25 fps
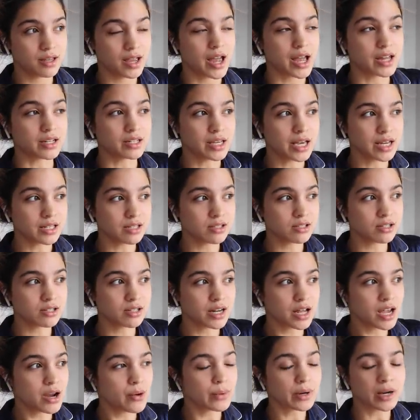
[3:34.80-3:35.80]
And
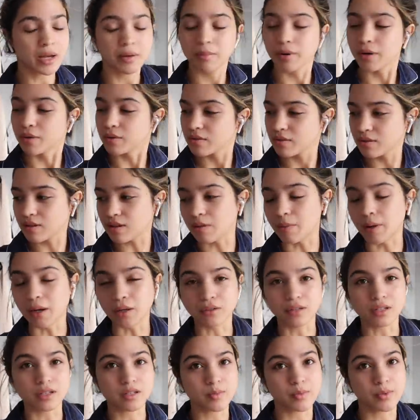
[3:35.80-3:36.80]
yesterday when I posted
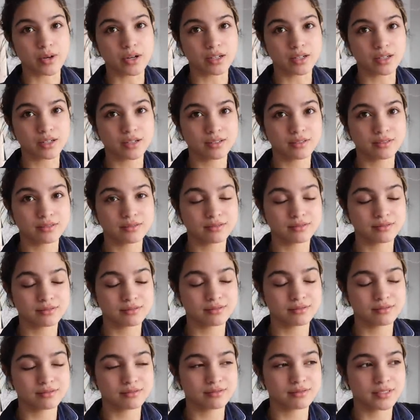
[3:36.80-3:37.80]
about this book,
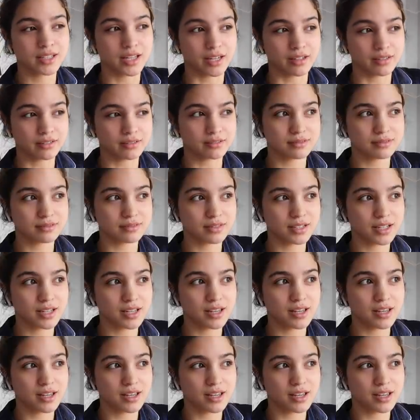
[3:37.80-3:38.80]
okay,
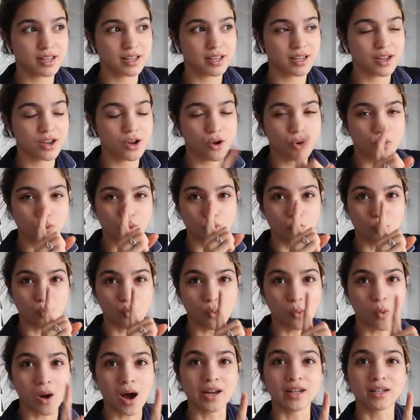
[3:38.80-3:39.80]

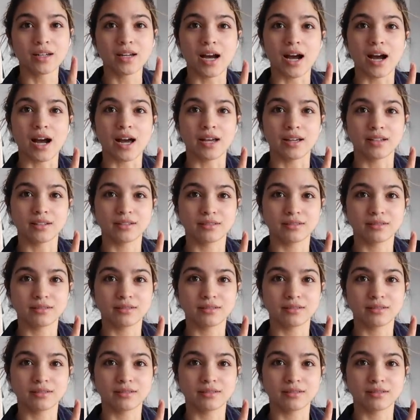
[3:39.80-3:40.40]
one guy